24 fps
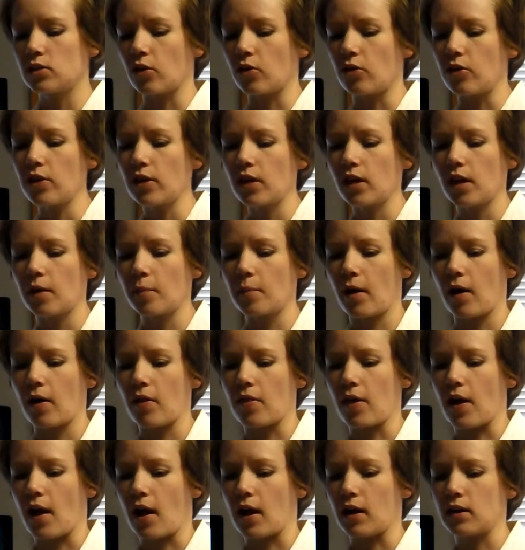So thinking
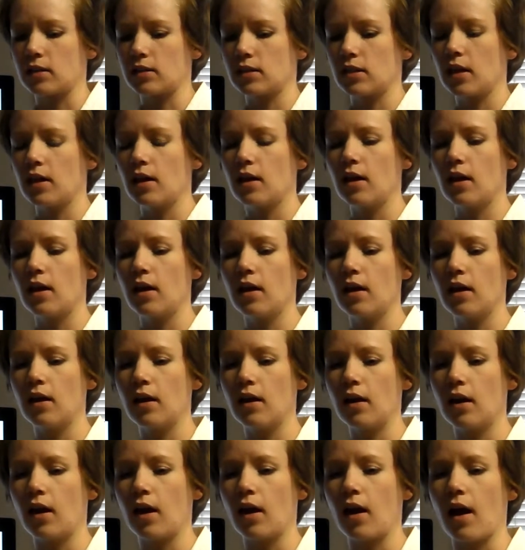about that,
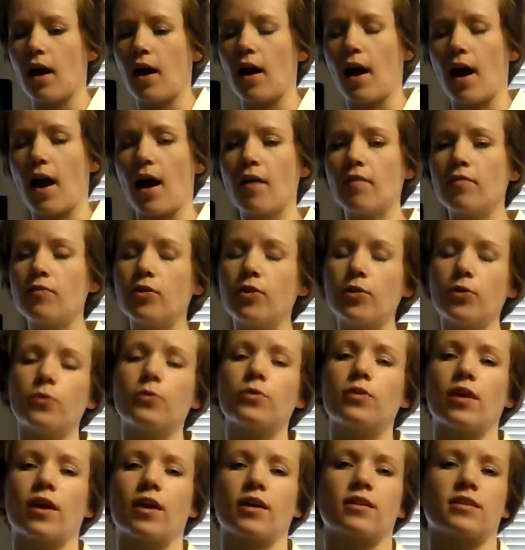have
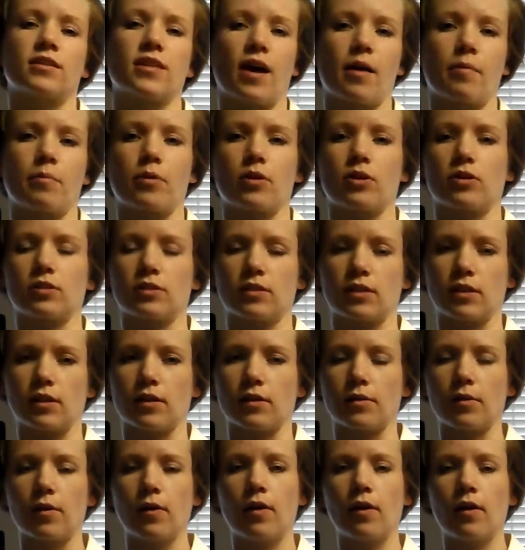you thanked that person?
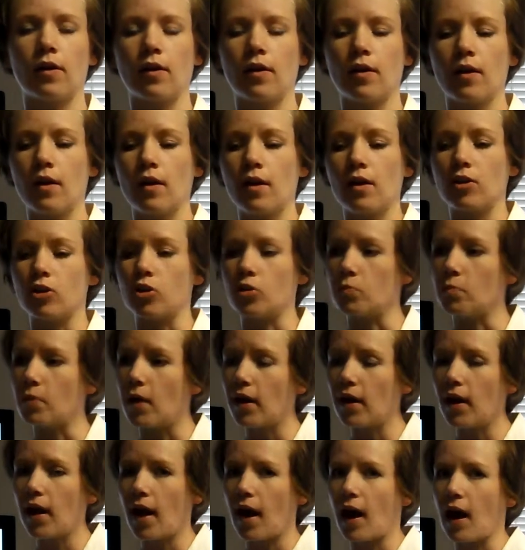You
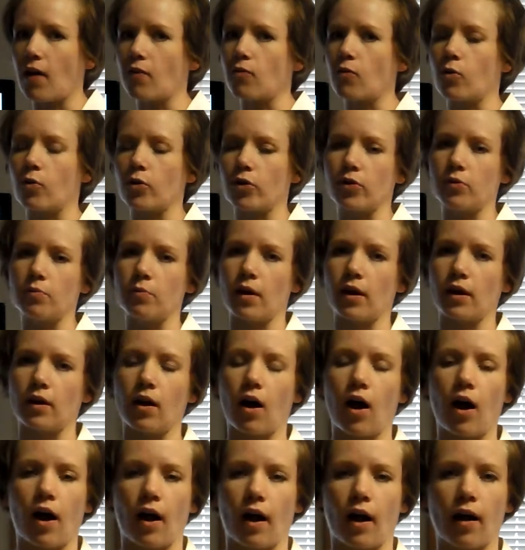may have or you
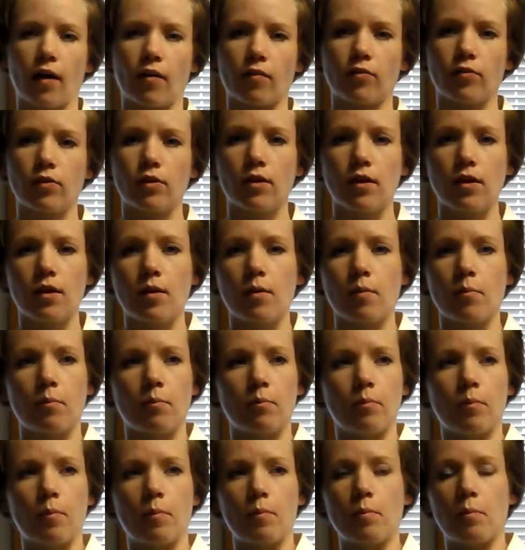may not have.
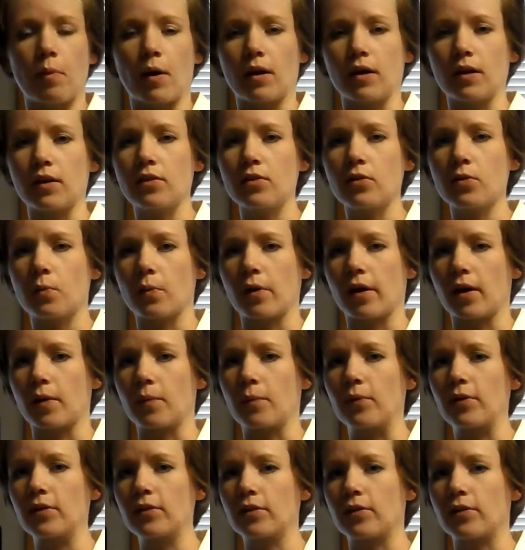But either
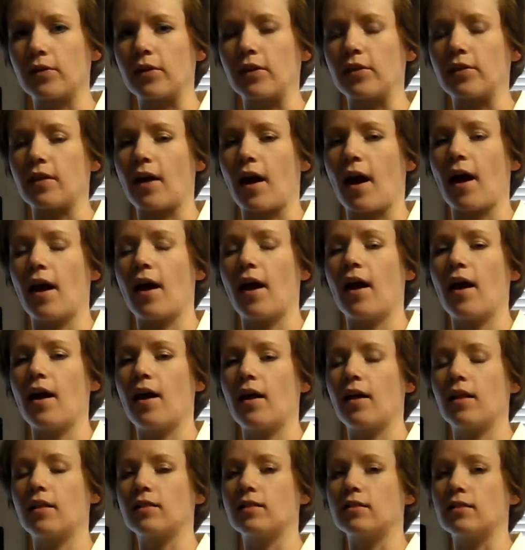way, we're learning that
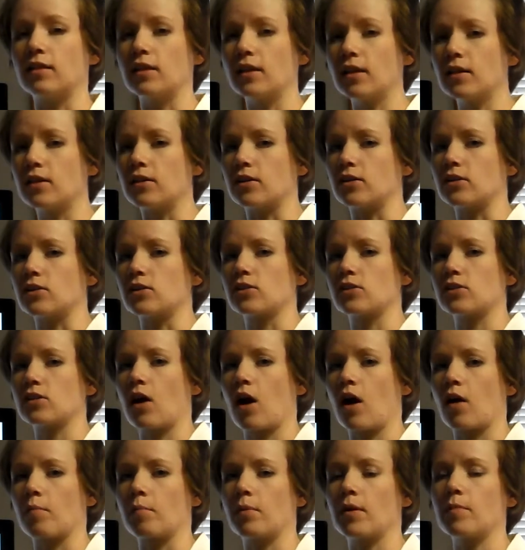
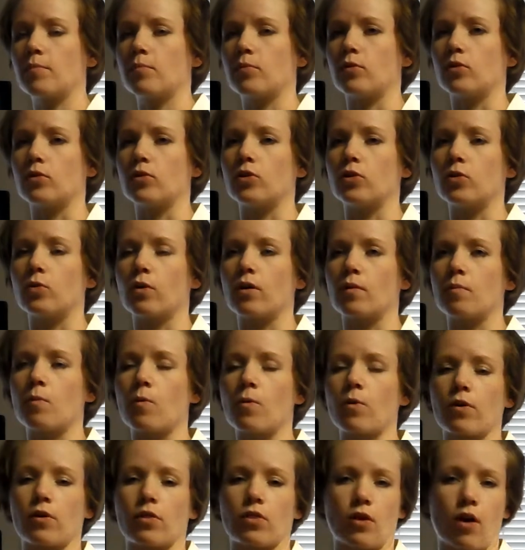leaders are people who are
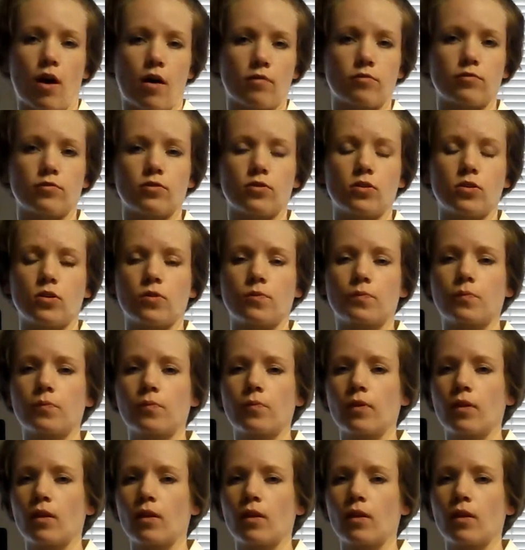more thoughtful.